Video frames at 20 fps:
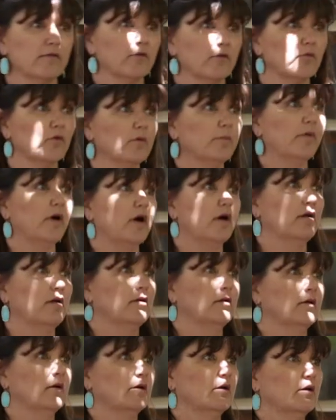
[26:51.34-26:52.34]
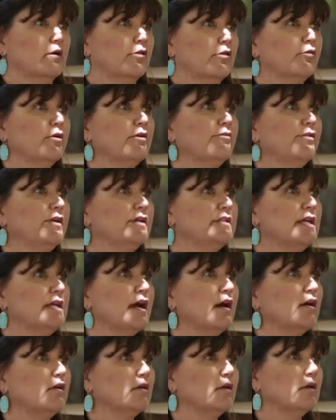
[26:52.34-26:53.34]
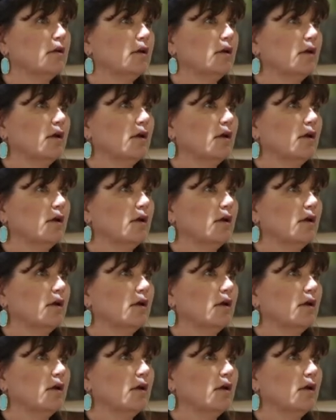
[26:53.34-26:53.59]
of the root ball, three feet down.